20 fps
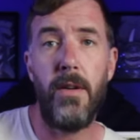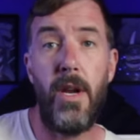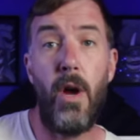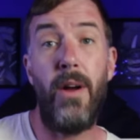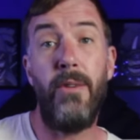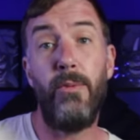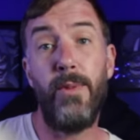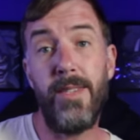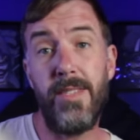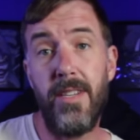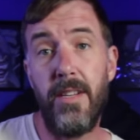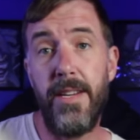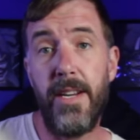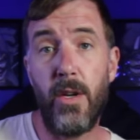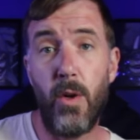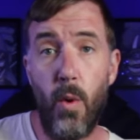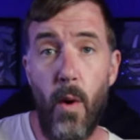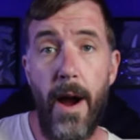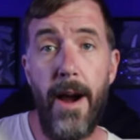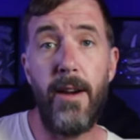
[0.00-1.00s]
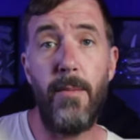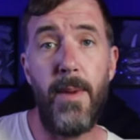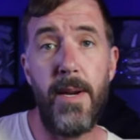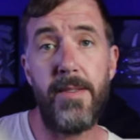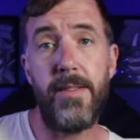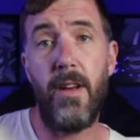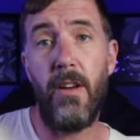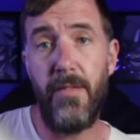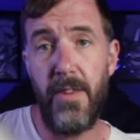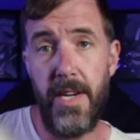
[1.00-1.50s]
Now, I recently acquired
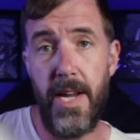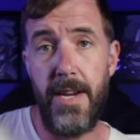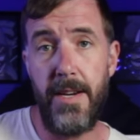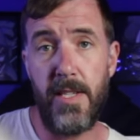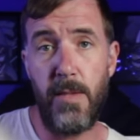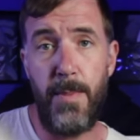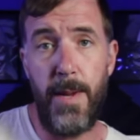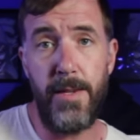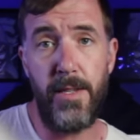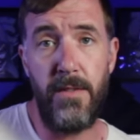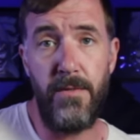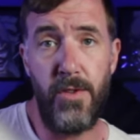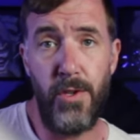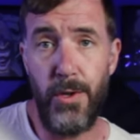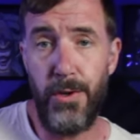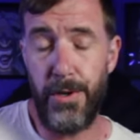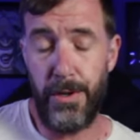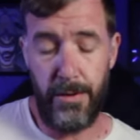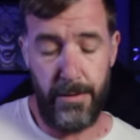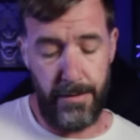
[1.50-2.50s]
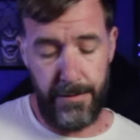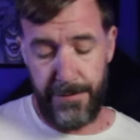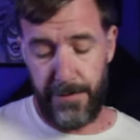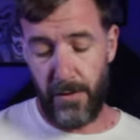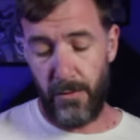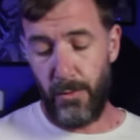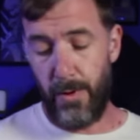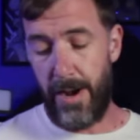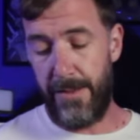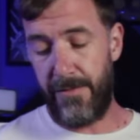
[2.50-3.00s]
myself an inexpensive Junior.
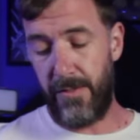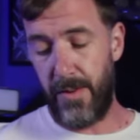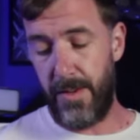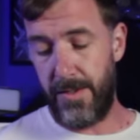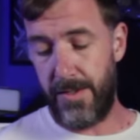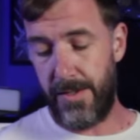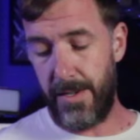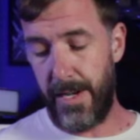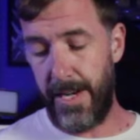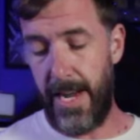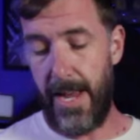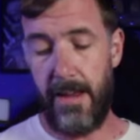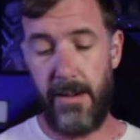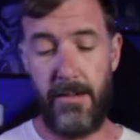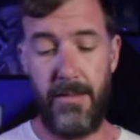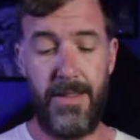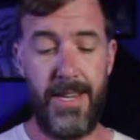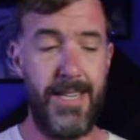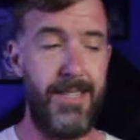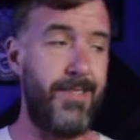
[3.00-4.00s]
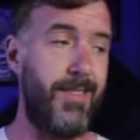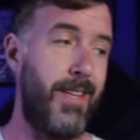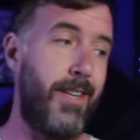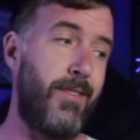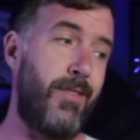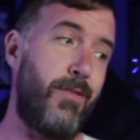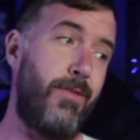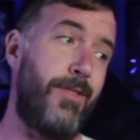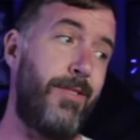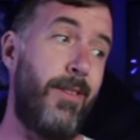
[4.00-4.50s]
For reference, again, these
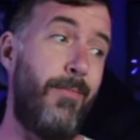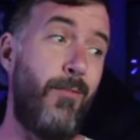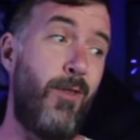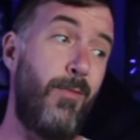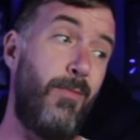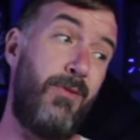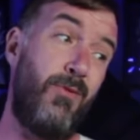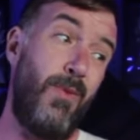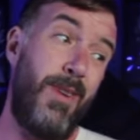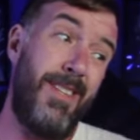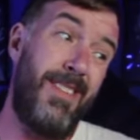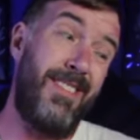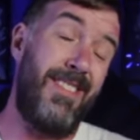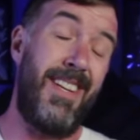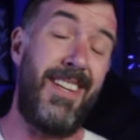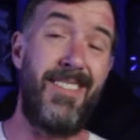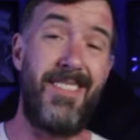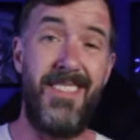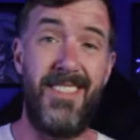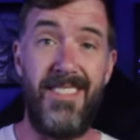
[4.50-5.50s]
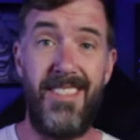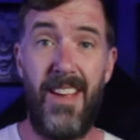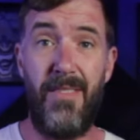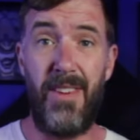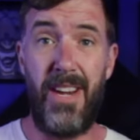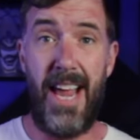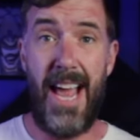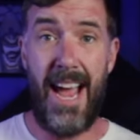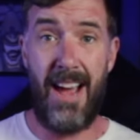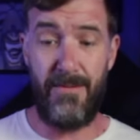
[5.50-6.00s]
things are somewhere between 6 and
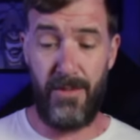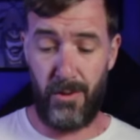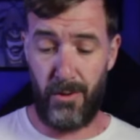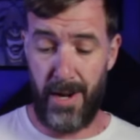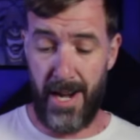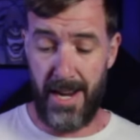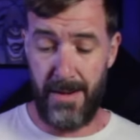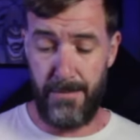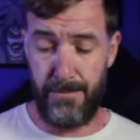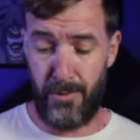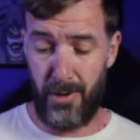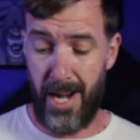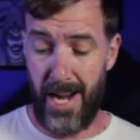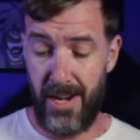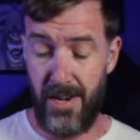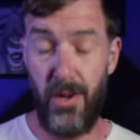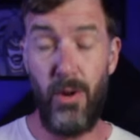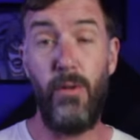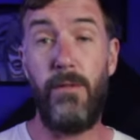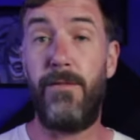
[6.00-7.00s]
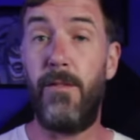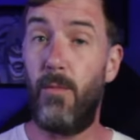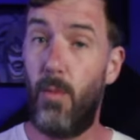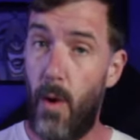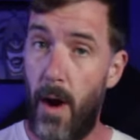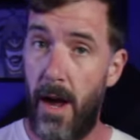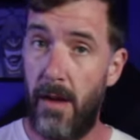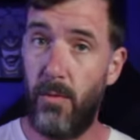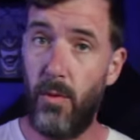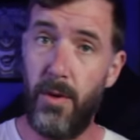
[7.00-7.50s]
7.5 grand brand new from
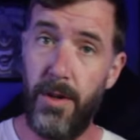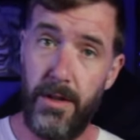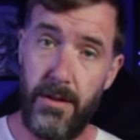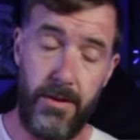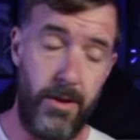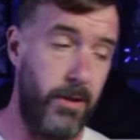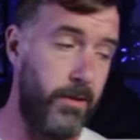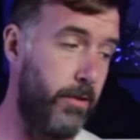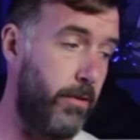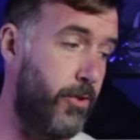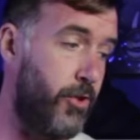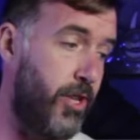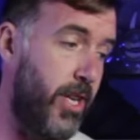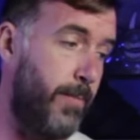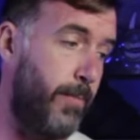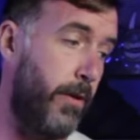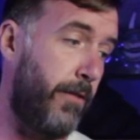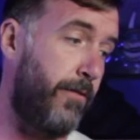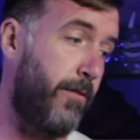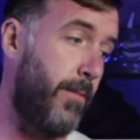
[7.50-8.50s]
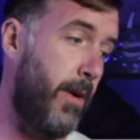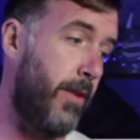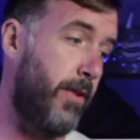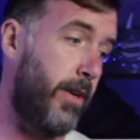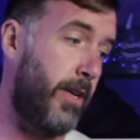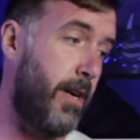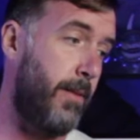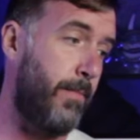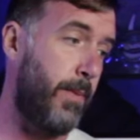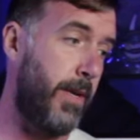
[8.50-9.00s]
Wildwood. They're a little cheaper from
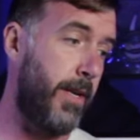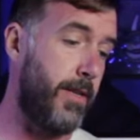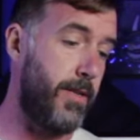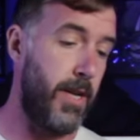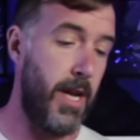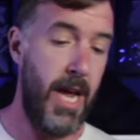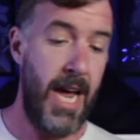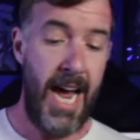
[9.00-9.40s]
other companies.